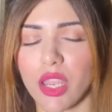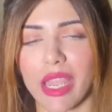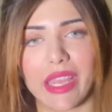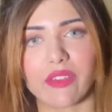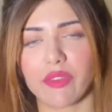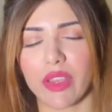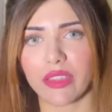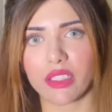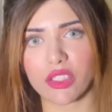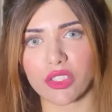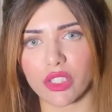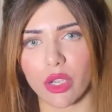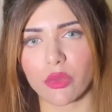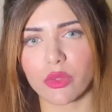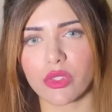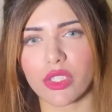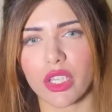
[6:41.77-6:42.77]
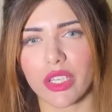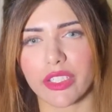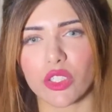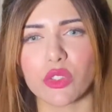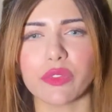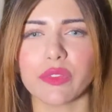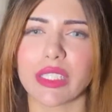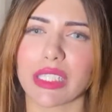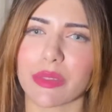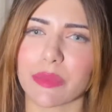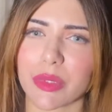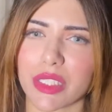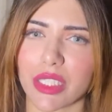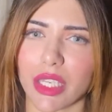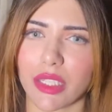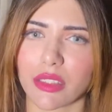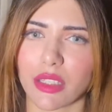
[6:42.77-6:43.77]
And when they don't, you feel
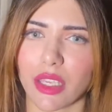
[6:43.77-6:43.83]
upset